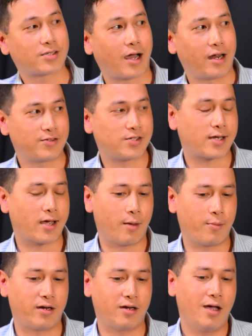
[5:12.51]
side of
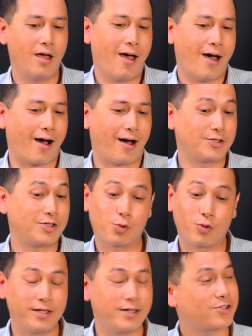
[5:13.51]
STEM, and uh,
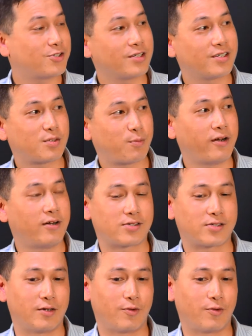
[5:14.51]
just really interesting experience.